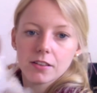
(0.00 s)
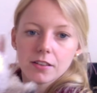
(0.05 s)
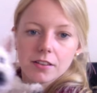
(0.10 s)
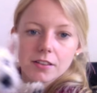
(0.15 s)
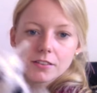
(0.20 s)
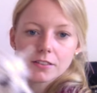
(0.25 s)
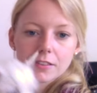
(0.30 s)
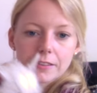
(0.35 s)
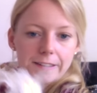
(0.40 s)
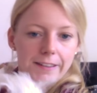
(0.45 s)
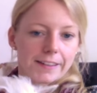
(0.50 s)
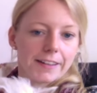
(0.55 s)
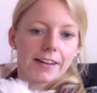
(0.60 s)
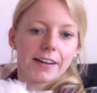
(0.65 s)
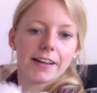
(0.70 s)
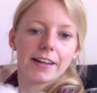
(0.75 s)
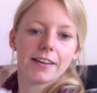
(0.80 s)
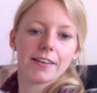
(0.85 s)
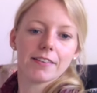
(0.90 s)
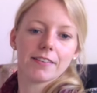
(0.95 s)
This is the
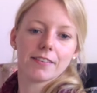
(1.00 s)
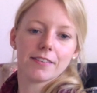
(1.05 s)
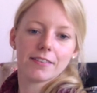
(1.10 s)
guy.